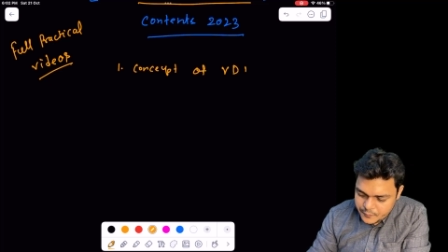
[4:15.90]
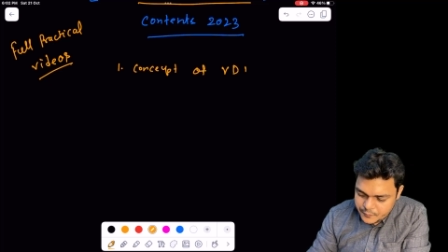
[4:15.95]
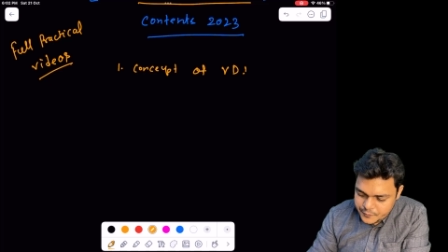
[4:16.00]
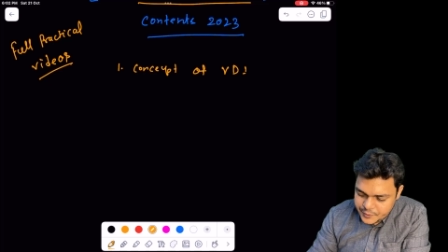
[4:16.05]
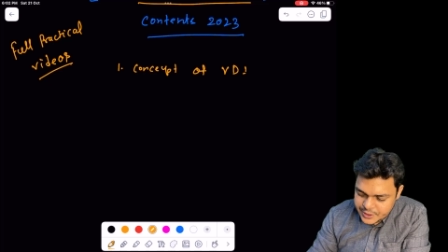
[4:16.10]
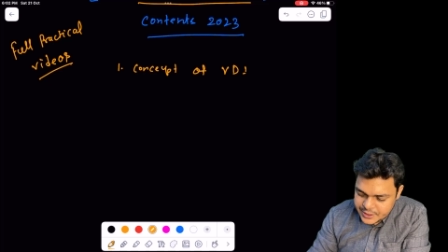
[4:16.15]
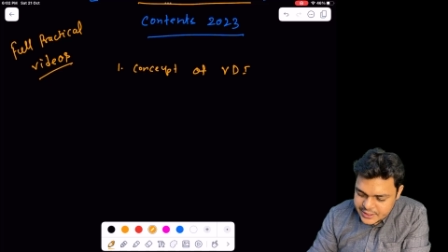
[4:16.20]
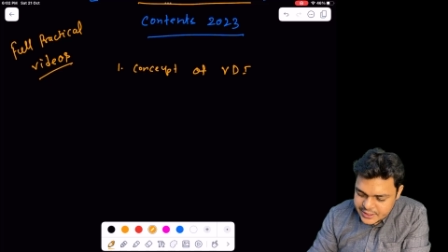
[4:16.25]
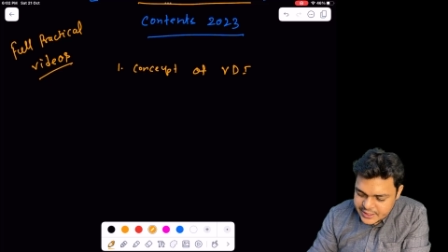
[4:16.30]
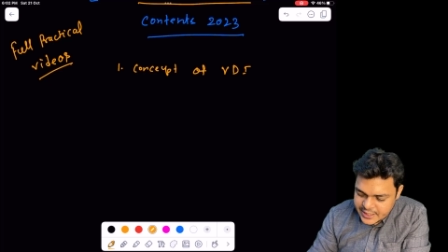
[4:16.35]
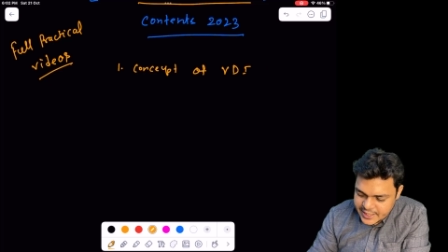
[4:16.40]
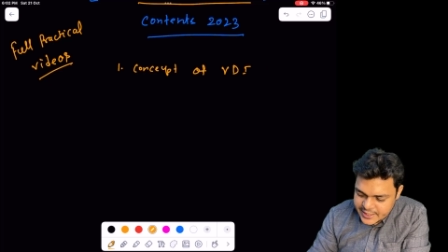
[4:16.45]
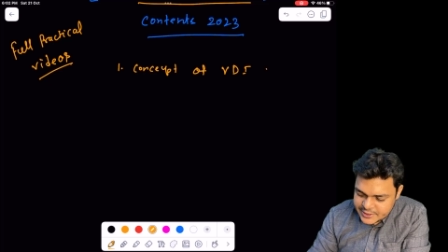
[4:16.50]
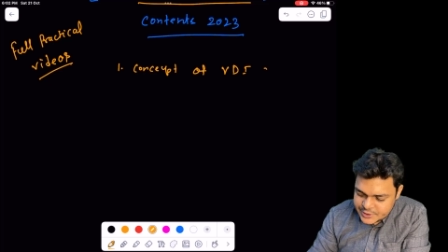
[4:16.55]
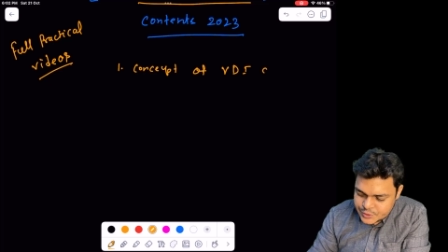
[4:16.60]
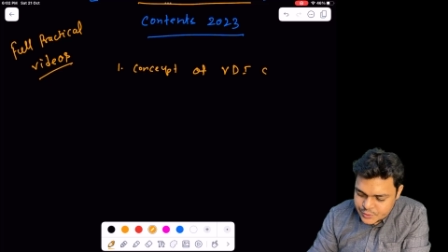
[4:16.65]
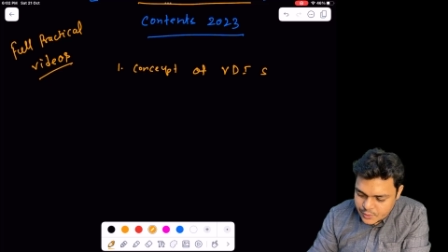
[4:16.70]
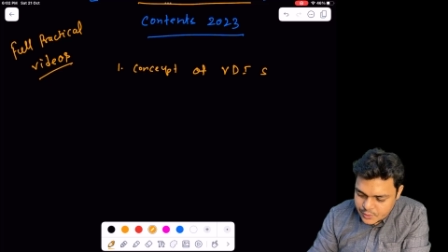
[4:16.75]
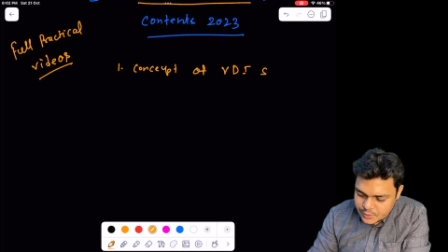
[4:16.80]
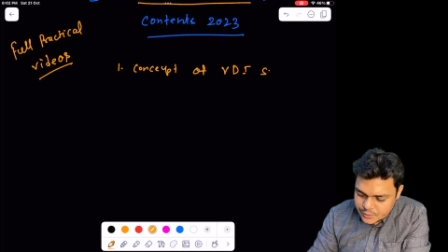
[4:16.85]
VDI
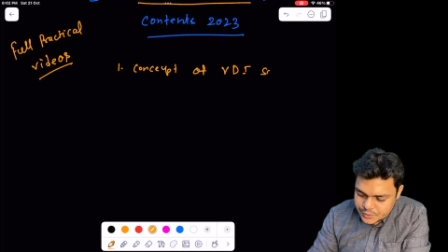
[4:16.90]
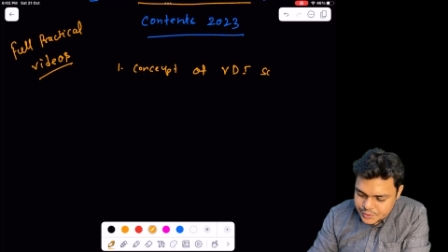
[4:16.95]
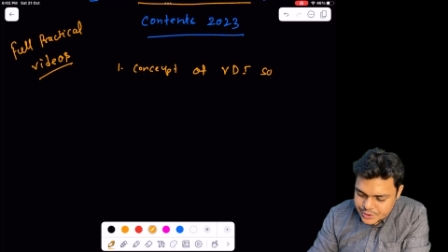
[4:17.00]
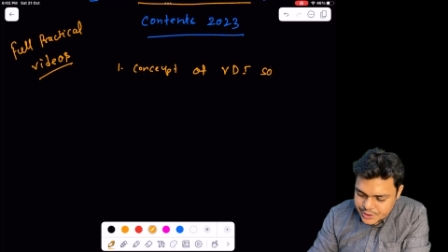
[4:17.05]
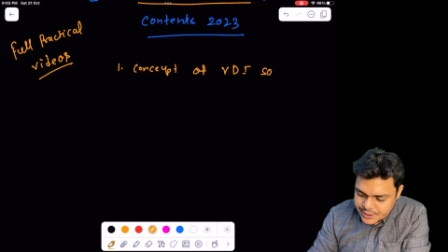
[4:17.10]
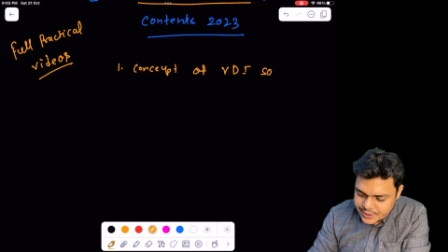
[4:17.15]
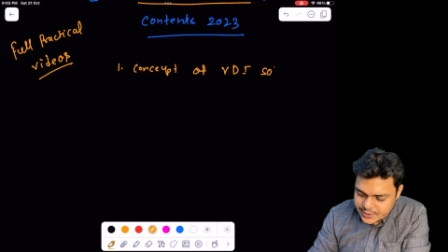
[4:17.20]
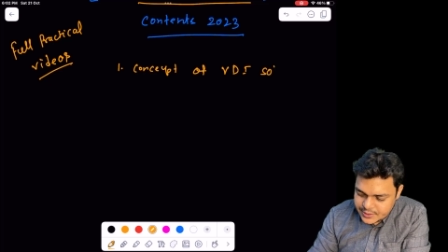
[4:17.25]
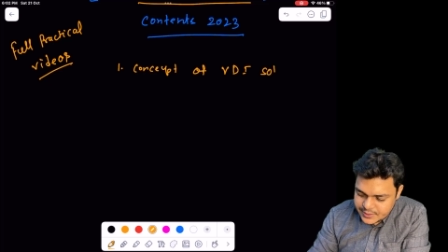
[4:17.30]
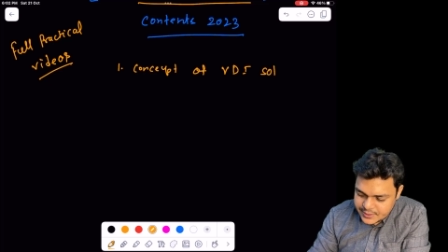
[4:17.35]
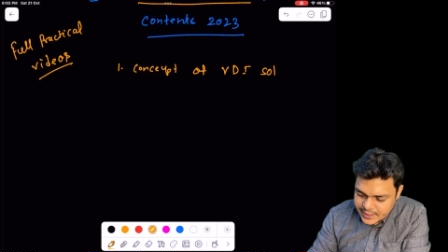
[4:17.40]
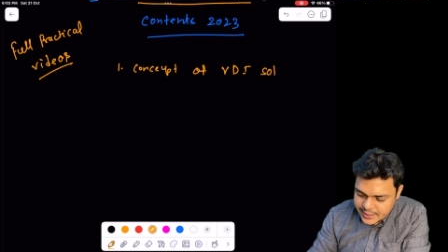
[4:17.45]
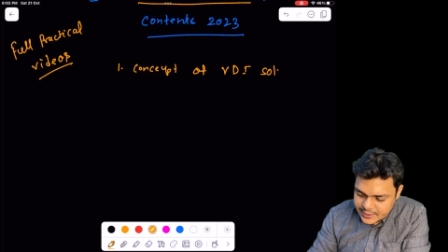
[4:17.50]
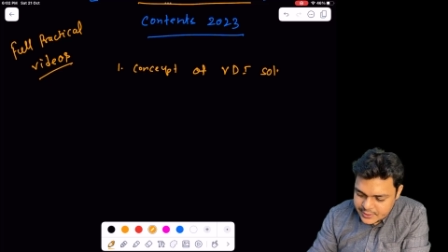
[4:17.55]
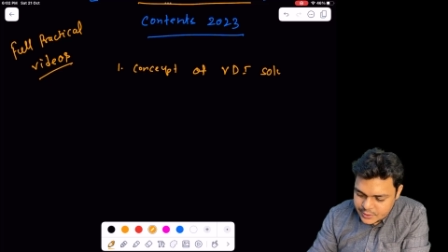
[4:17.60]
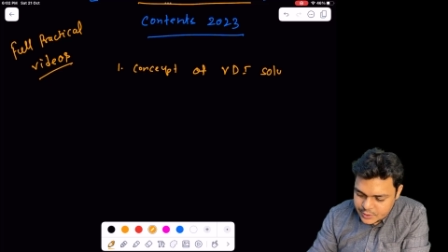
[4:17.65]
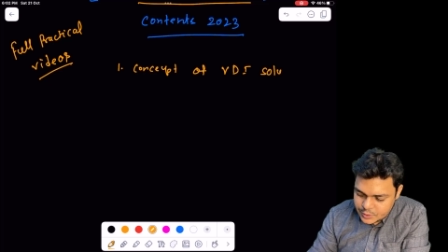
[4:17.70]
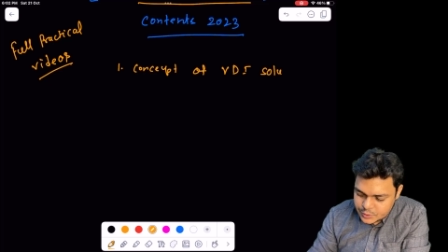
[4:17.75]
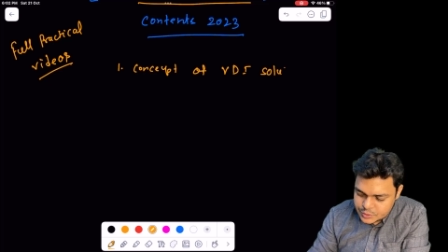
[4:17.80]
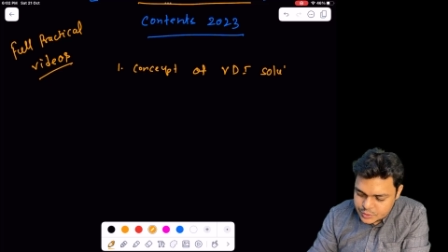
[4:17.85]
solution, right?
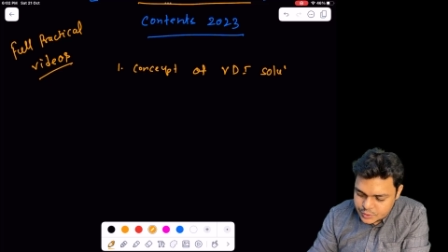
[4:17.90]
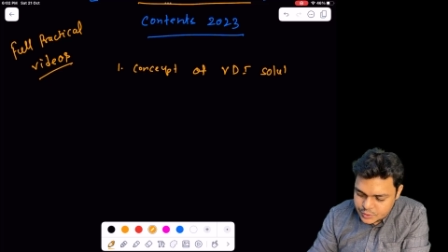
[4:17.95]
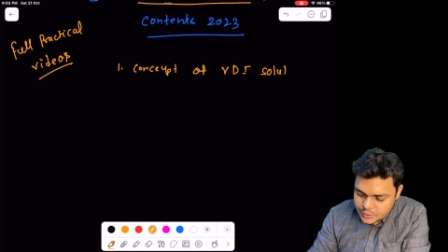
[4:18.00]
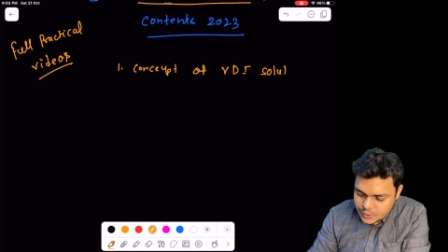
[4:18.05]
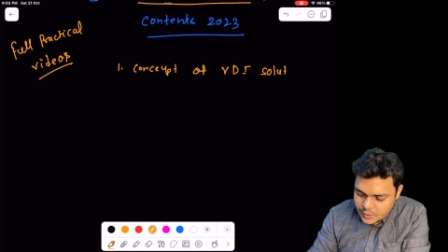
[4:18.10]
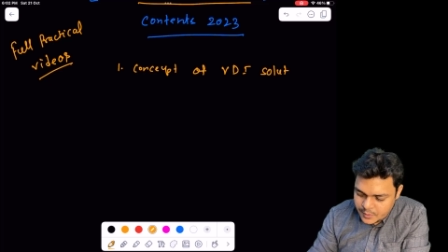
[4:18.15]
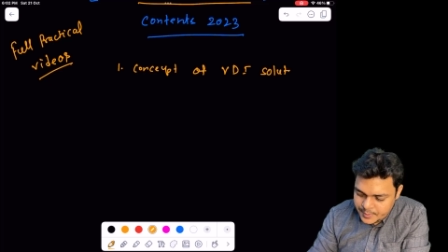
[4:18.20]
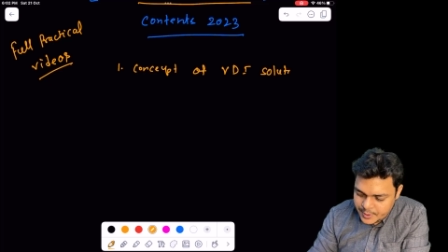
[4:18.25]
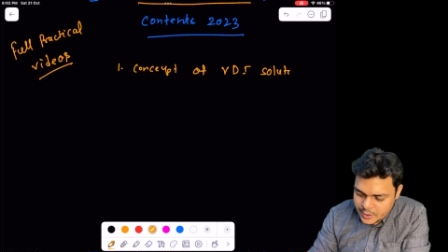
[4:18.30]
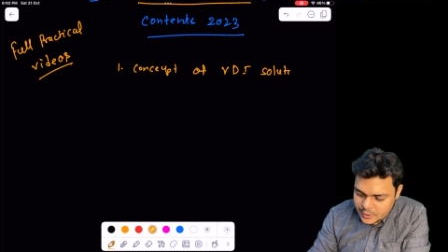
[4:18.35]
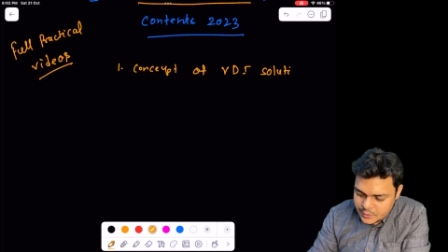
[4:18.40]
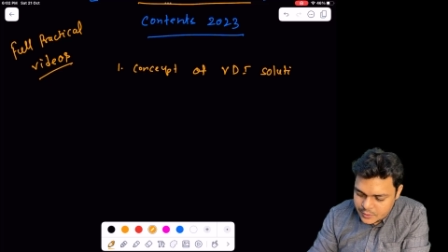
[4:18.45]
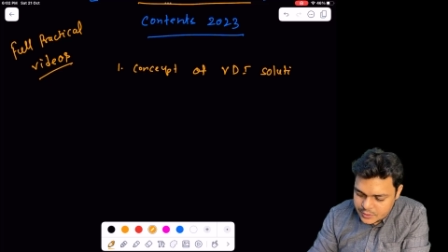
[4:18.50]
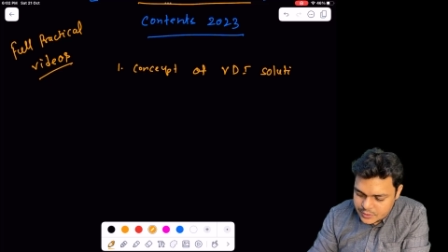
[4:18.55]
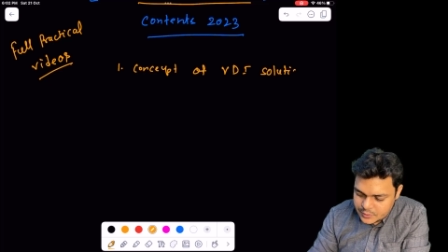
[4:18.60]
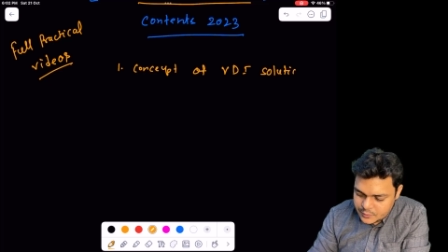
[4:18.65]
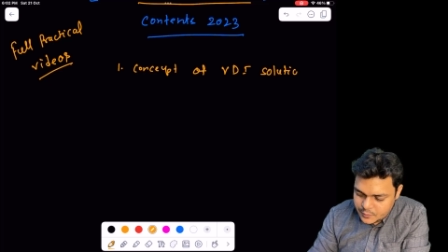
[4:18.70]
You should know about